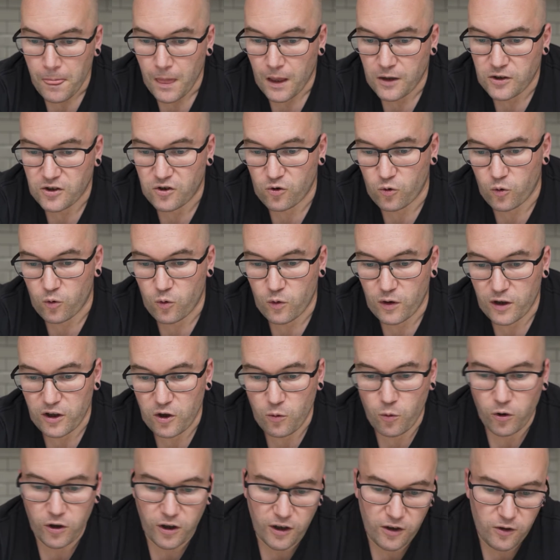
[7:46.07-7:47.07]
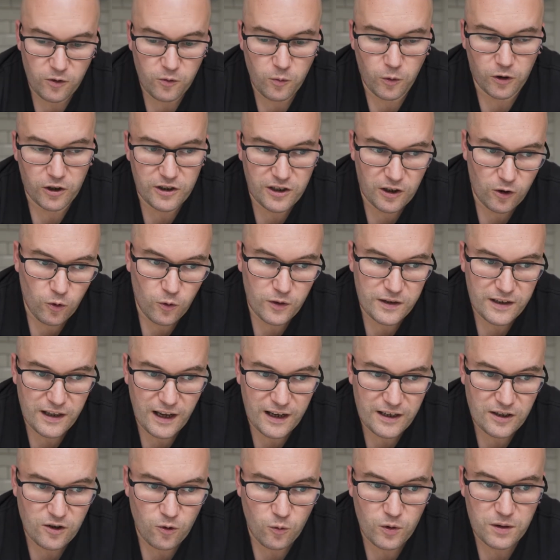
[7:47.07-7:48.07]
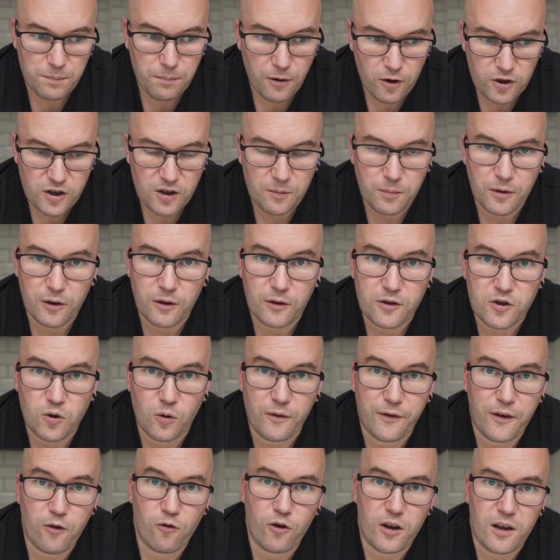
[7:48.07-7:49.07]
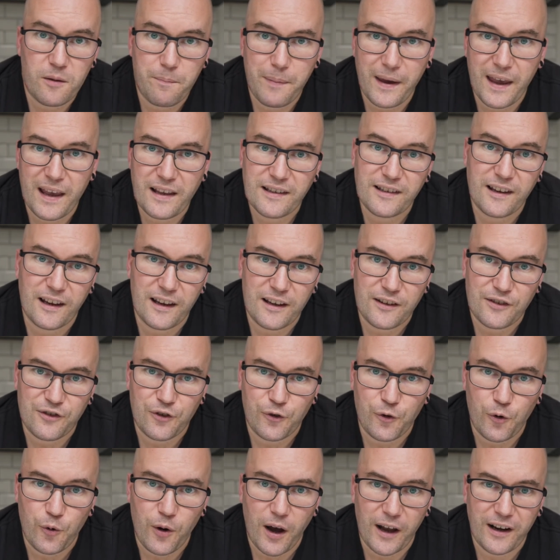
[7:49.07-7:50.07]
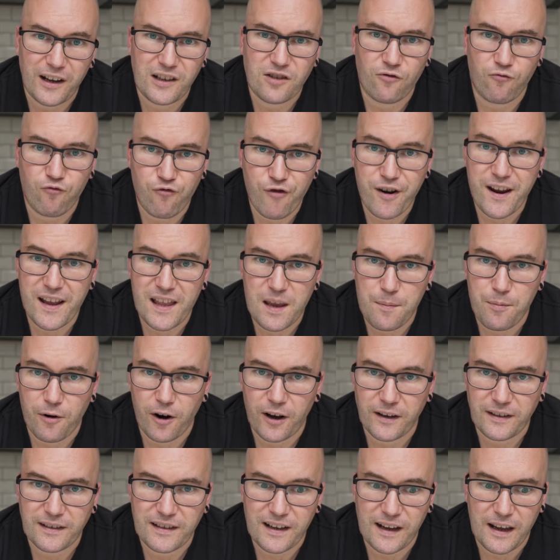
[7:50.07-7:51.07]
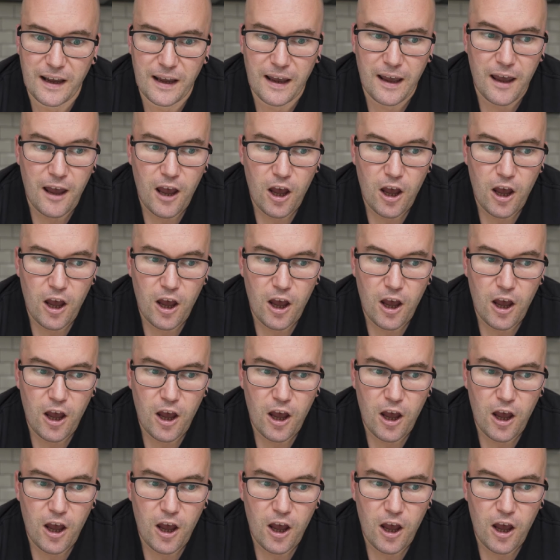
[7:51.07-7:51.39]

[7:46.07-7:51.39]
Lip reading: So you want as low as an ISO as possible. So if you're at your base ISO and it's a really bright day,